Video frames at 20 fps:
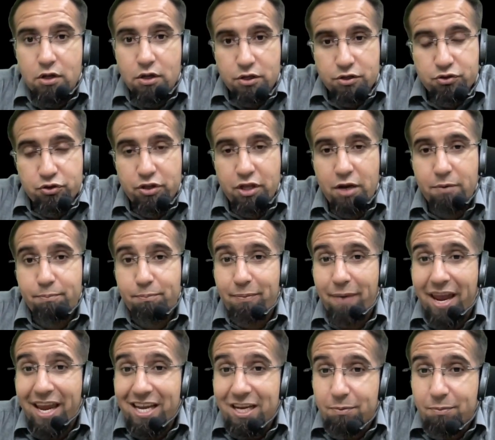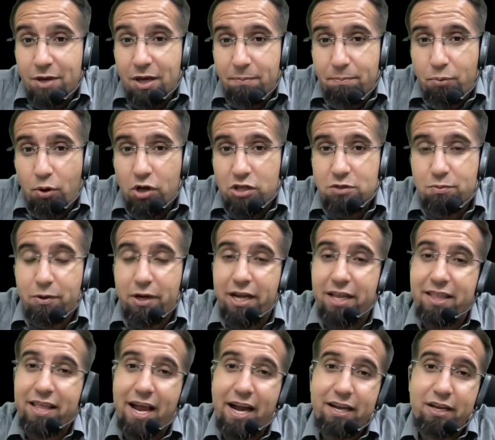So there might be a possibility
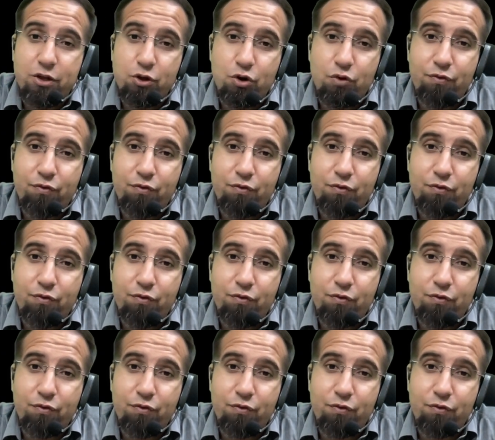that,